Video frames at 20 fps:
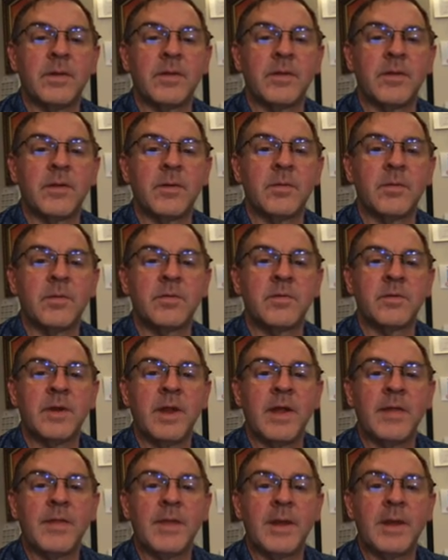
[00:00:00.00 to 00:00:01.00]
so it's
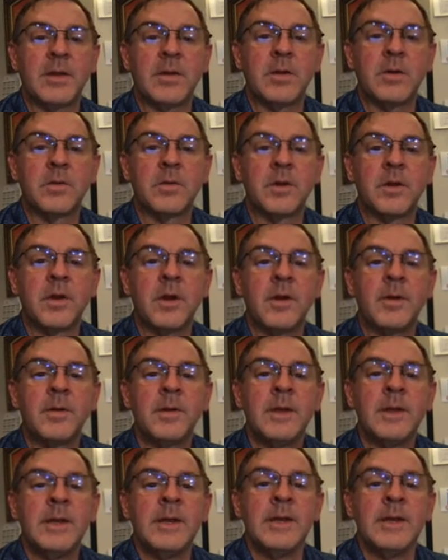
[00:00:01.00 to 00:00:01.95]
not that cold at all.